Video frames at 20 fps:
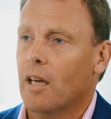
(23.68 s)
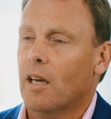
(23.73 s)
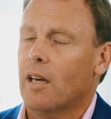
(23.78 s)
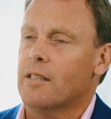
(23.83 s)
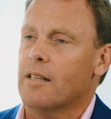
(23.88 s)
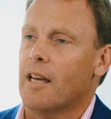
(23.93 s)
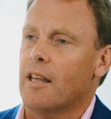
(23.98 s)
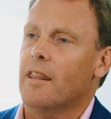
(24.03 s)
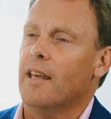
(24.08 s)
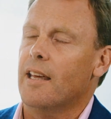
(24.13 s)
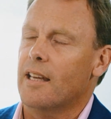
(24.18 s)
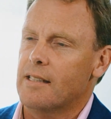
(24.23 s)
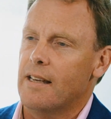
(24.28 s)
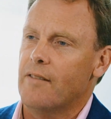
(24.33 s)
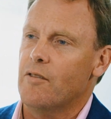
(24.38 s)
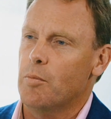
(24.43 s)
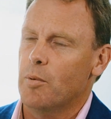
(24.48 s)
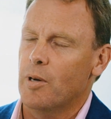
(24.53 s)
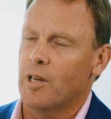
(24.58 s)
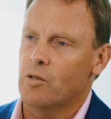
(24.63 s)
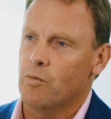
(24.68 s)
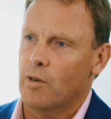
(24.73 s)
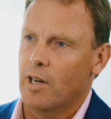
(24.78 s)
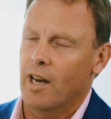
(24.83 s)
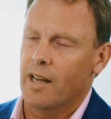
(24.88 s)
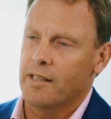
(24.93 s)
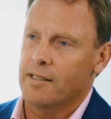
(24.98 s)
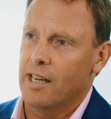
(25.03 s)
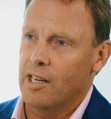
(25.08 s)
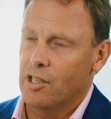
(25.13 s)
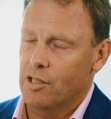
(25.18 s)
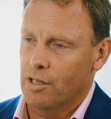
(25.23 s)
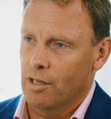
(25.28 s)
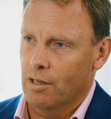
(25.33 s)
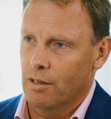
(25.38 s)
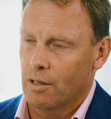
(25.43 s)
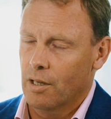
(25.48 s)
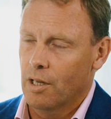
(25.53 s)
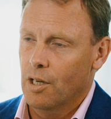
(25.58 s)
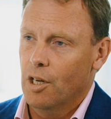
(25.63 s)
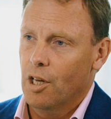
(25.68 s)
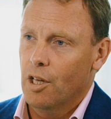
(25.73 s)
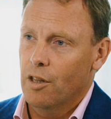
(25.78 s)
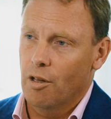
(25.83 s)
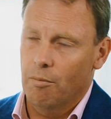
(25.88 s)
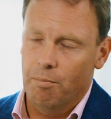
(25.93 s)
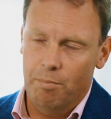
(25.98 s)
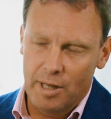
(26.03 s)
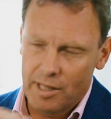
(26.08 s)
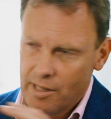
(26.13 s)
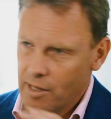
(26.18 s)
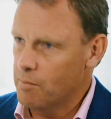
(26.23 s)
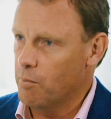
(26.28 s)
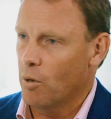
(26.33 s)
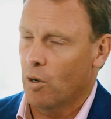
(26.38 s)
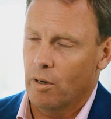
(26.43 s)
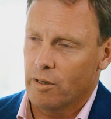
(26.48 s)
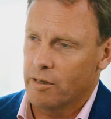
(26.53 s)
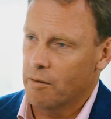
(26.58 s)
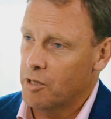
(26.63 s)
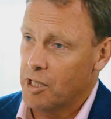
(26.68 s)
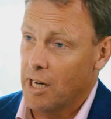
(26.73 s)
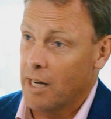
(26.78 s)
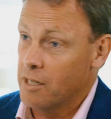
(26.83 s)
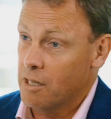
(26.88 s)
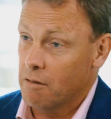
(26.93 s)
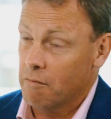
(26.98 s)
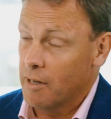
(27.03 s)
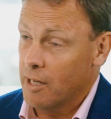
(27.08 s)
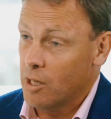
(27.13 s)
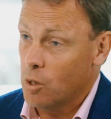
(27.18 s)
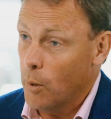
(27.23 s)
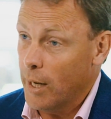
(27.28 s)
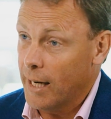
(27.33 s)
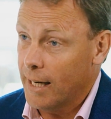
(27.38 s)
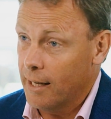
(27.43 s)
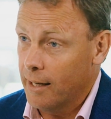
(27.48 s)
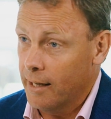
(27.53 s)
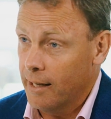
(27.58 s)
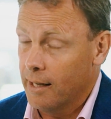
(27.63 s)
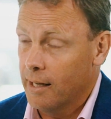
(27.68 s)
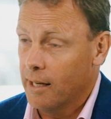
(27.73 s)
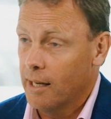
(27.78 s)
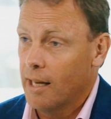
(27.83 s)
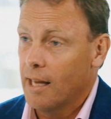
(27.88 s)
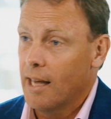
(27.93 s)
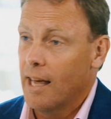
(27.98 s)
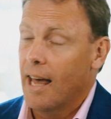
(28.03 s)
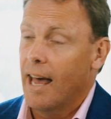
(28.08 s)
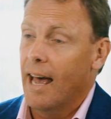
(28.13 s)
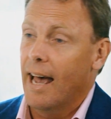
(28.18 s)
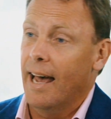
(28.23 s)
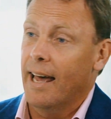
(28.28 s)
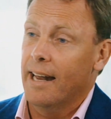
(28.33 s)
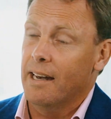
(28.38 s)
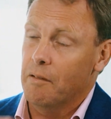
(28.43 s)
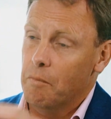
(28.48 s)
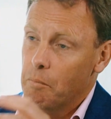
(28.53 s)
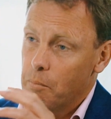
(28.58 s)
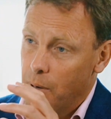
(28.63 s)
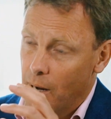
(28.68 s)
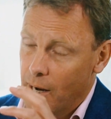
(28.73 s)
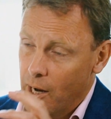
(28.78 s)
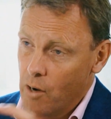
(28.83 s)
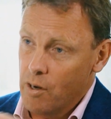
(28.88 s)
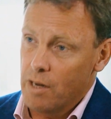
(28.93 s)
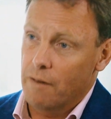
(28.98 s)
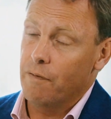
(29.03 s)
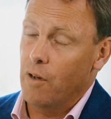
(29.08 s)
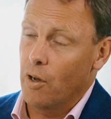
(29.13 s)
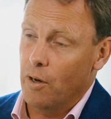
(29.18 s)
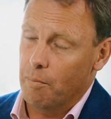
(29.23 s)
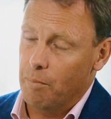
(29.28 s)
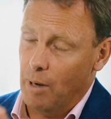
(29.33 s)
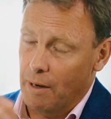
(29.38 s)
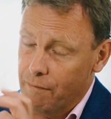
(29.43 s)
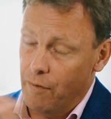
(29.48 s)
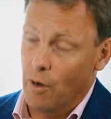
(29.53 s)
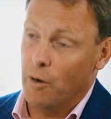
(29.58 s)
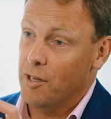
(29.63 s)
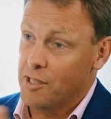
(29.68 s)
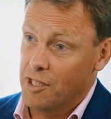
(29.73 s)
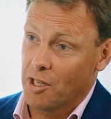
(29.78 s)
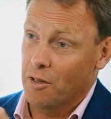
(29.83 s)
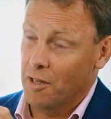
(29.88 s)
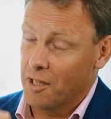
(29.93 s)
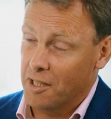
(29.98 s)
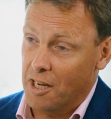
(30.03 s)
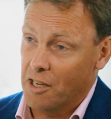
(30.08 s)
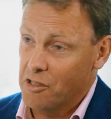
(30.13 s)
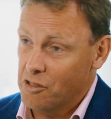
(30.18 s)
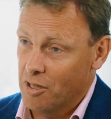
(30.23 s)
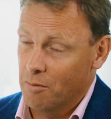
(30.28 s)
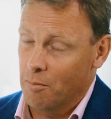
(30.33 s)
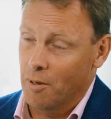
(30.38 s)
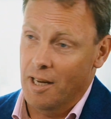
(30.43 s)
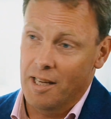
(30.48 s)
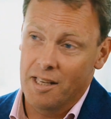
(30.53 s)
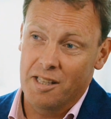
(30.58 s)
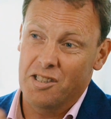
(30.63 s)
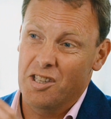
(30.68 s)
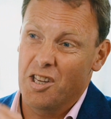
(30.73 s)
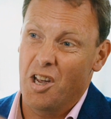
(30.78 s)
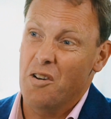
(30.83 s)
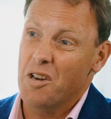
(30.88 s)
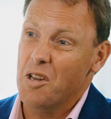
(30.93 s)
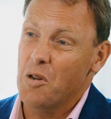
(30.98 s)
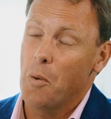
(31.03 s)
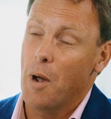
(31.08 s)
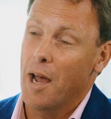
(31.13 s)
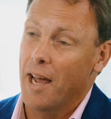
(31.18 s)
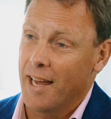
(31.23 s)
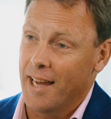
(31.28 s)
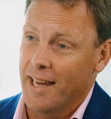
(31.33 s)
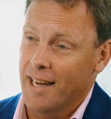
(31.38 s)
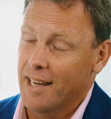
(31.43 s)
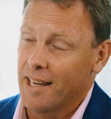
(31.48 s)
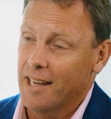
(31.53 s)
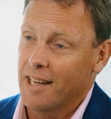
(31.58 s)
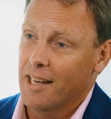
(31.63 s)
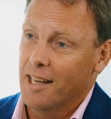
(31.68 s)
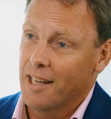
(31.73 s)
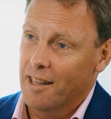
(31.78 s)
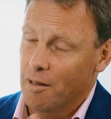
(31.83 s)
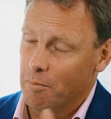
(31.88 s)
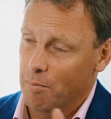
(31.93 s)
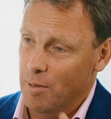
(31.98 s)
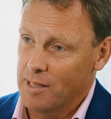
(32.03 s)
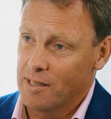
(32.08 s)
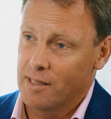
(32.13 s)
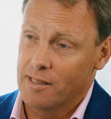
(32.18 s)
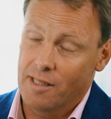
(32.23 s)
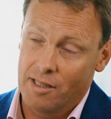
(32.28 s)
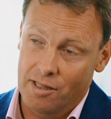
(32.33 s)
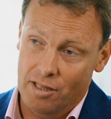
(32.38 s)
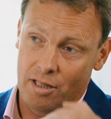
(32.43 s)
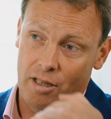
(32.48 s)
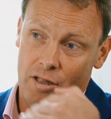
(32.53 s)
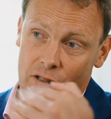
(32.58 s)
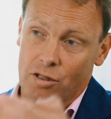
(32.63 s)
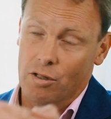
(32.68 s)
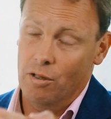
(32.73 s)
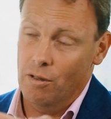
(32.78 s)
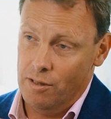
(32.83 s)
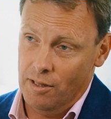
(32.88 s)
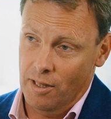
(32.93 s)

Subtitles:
because I think it's everybody's realization that business models are changing really quickly, and by focusing on the customer, it is the only way that businesses can ensure